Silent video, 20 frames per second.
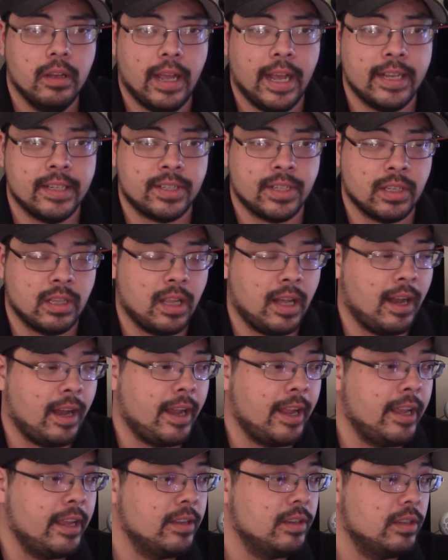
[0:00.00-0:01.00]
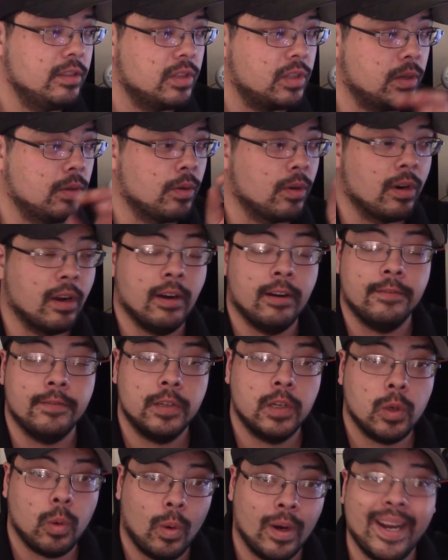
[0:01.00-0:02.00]
SLI score of
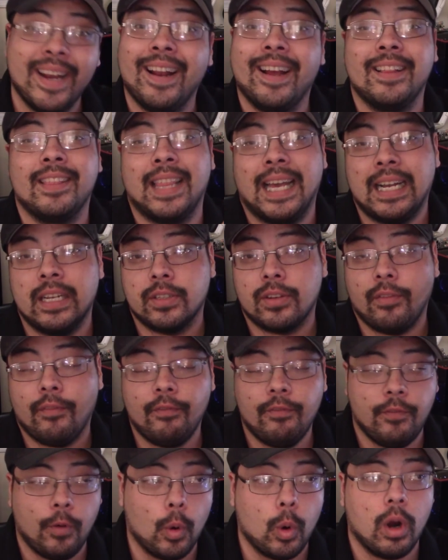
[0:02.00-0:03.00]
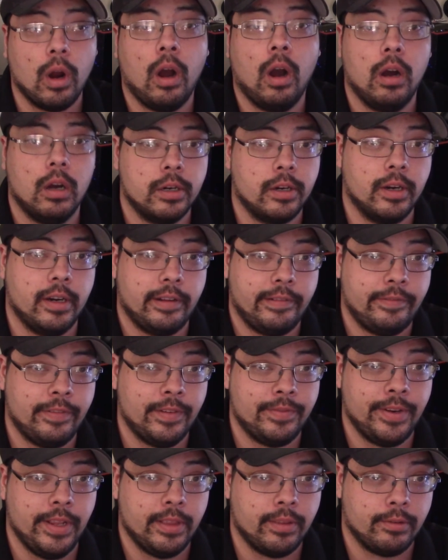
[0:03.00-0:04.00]

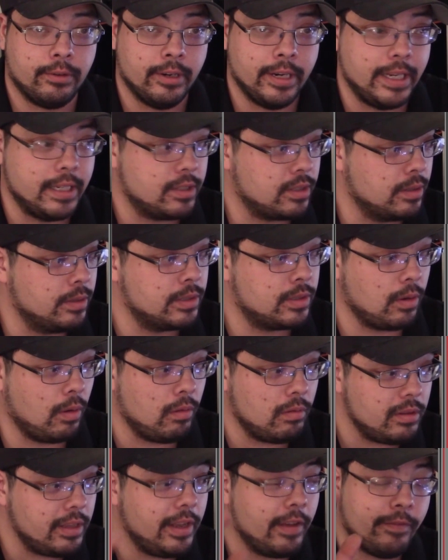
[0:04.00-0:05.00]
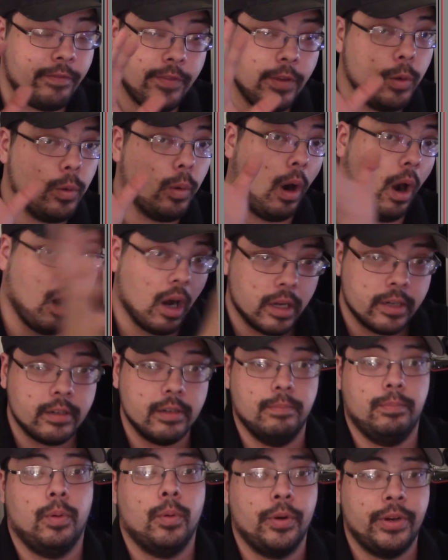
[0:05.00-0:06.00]
29,453. So it's only a few
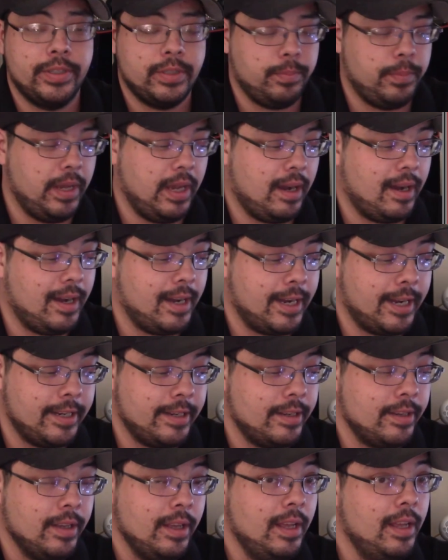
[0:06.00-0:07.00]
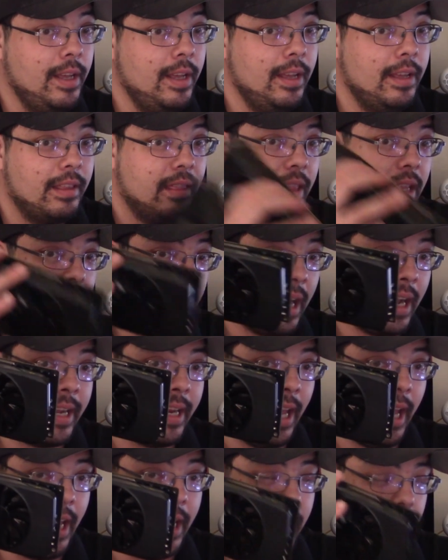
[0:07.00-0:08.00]
hundred points behind the
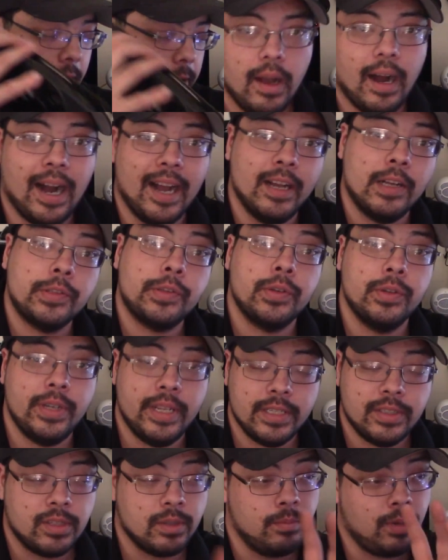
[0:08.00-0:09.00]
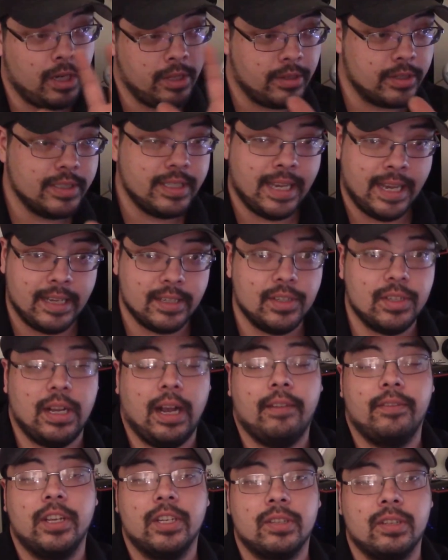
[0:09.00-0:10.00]
980. I also did some other tests,
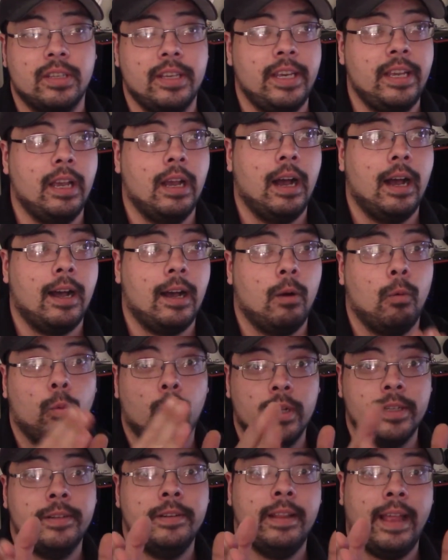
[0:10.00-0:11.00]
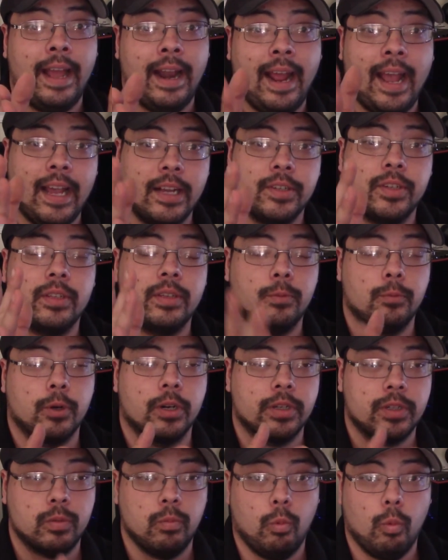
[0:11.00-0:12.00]
obviously. Uh, one that actually
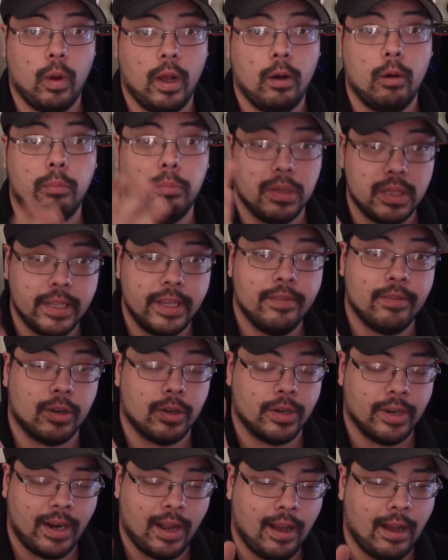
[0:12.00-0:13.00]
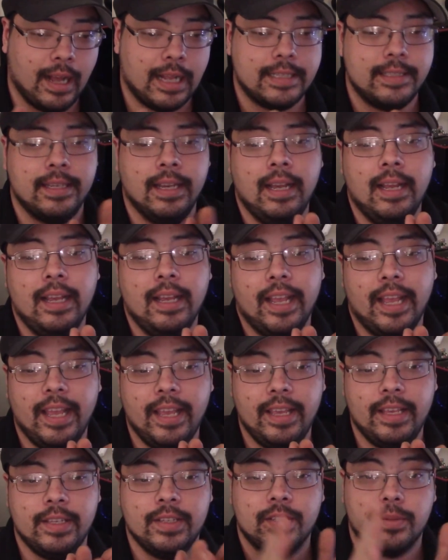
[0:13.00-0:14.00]
works well, believe it or not,
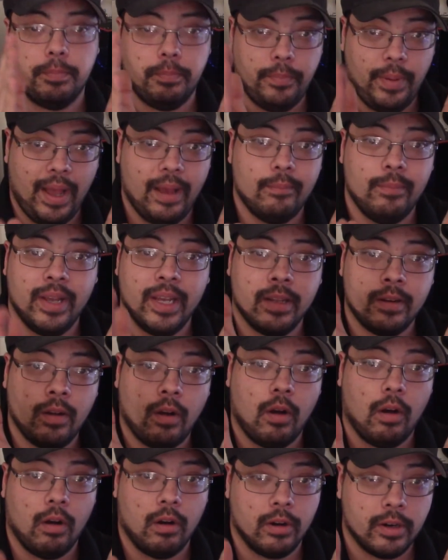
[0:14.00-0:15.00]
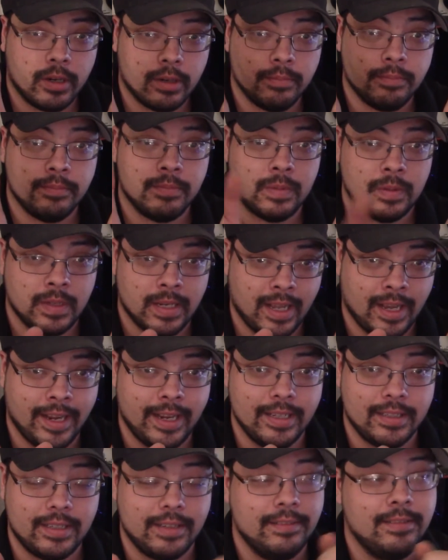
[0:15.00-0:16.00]
is Batman Arkham
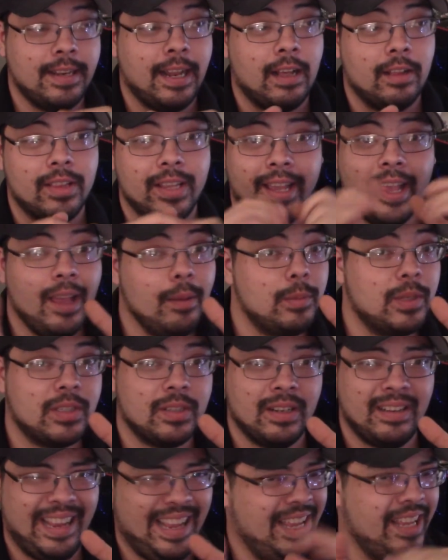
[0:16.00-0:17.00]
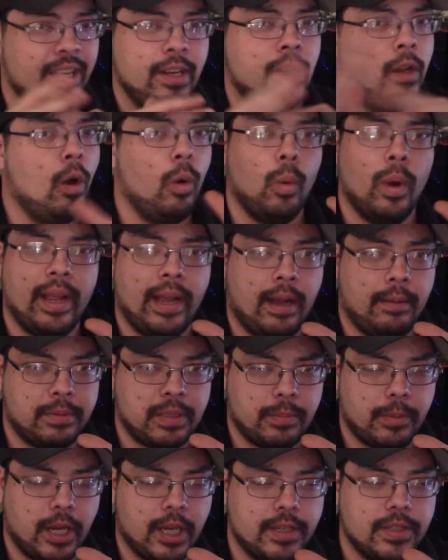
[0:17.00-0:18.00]
Knight. Now the game is in no way
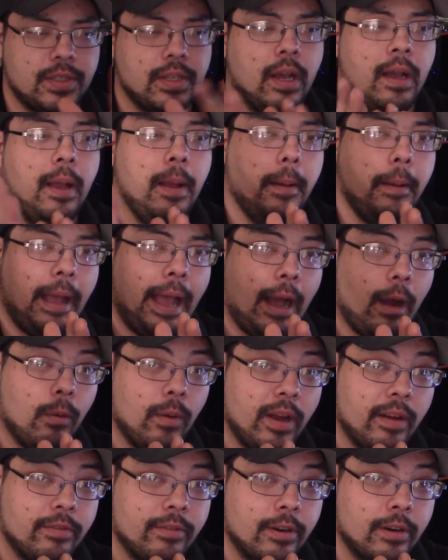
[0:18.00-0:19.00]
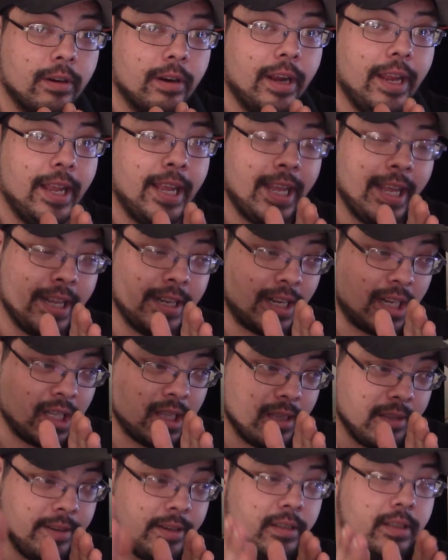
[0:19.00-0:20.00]
optimized. However, it
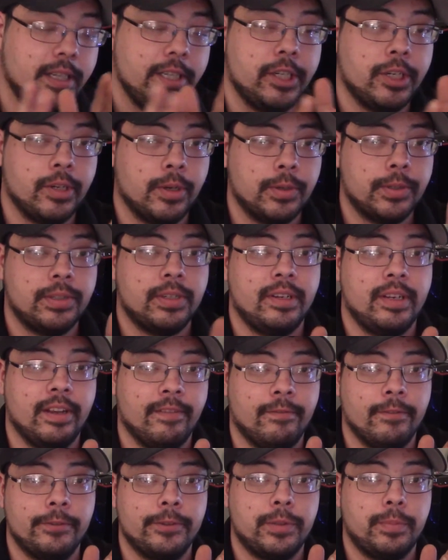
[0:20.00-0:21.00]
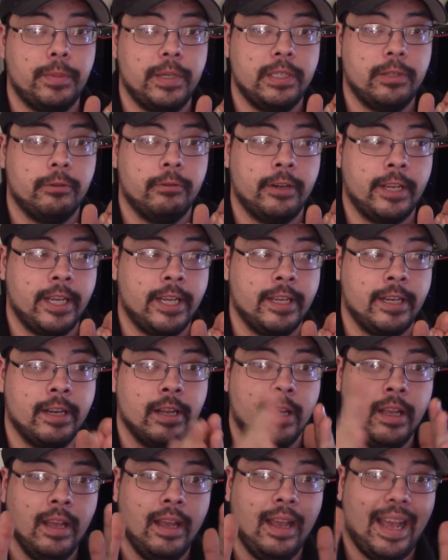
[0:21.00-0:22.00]
clearly shows the difference between
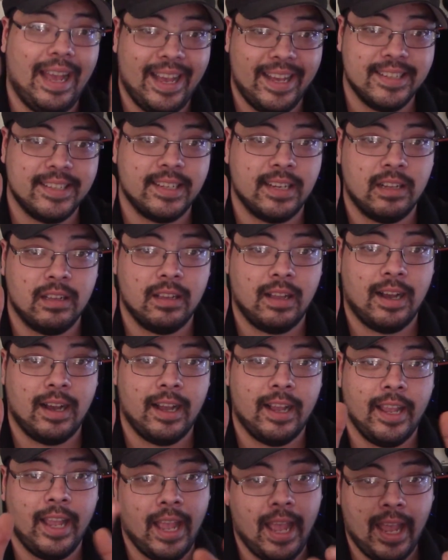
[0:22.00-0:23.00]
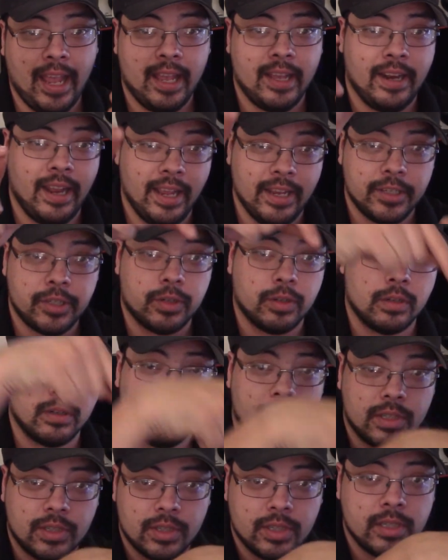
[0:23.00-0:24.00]
SLI and a
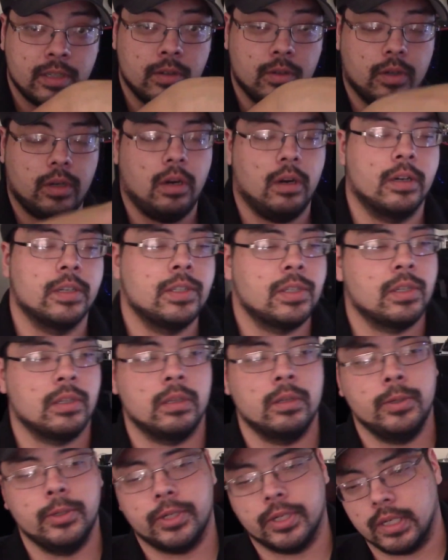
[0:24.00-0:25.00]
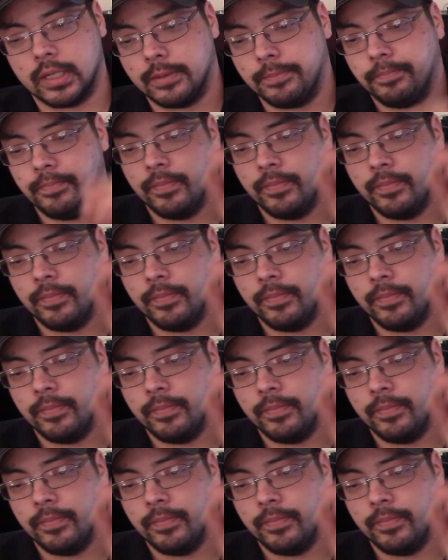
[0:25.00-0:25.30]
strong single card solution.